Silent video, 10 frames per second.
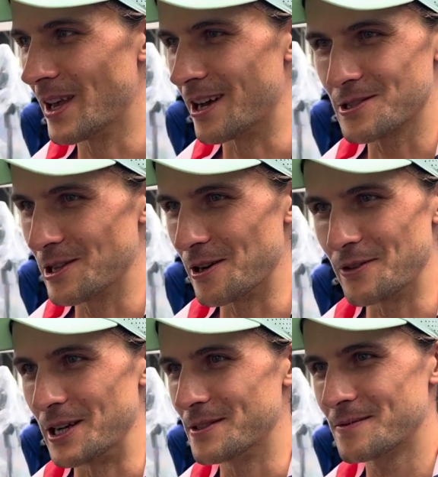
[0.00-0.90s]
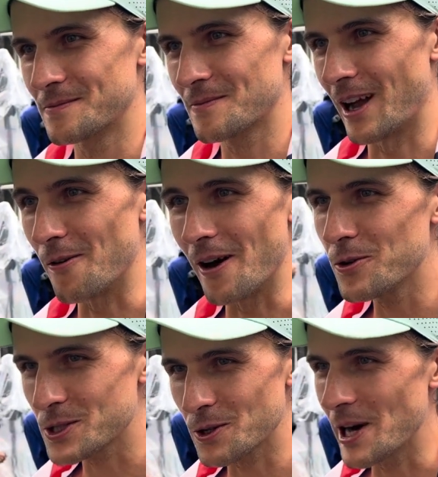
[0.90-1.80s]
yeah, it's a lot of fun. I,
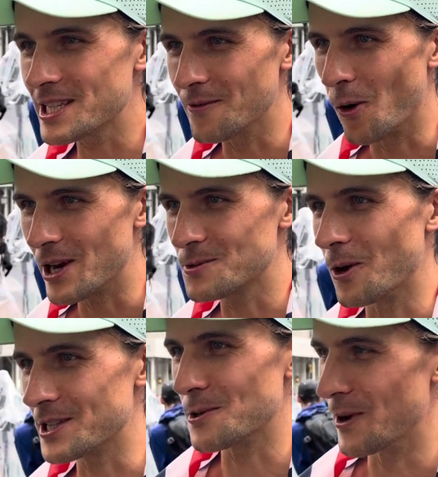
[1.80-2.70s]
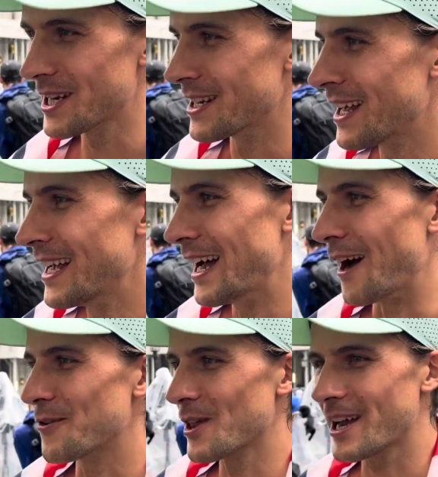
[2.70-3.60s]
it's a race I've always wanted to win, and I
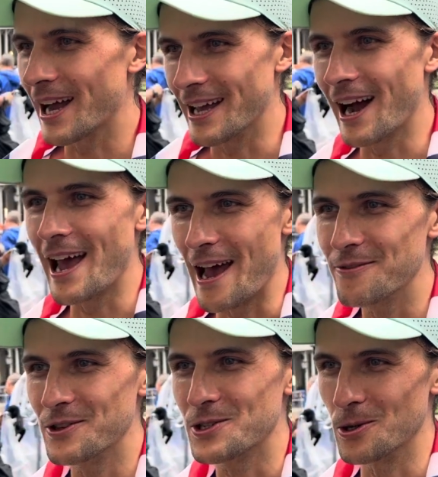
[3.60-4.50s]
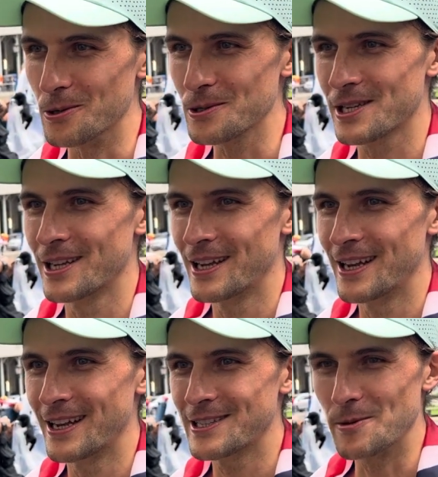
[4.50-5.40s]
feel like I, I have the tools
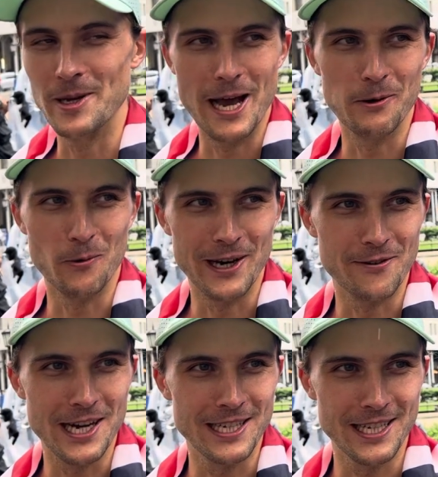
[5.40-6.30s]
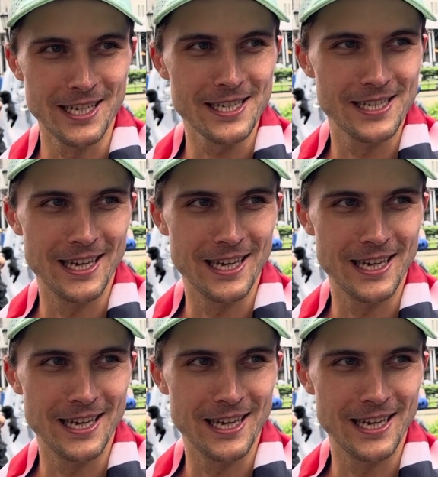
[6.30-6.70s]
to be able to win a race like this.